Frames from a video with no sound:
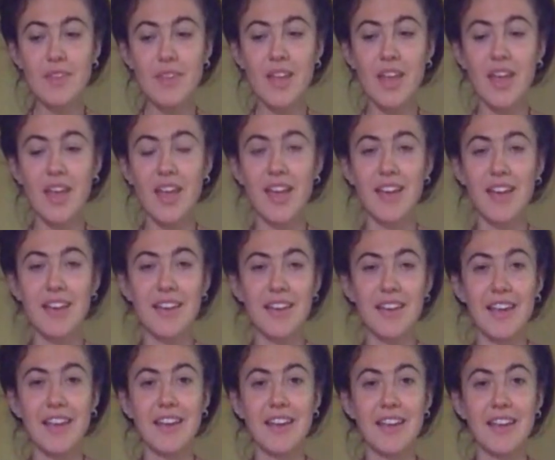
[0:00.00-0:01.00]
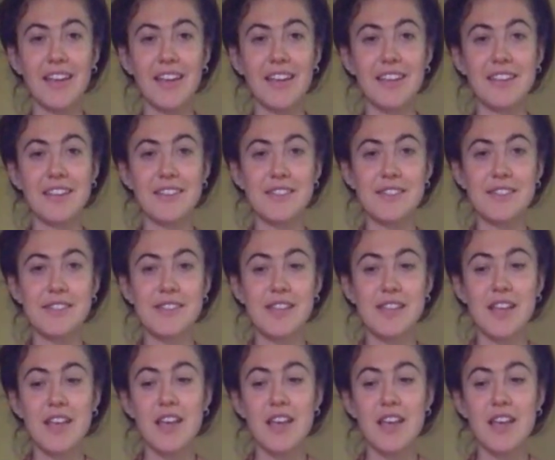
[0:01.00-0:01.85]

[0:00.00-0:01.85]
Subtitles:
and it is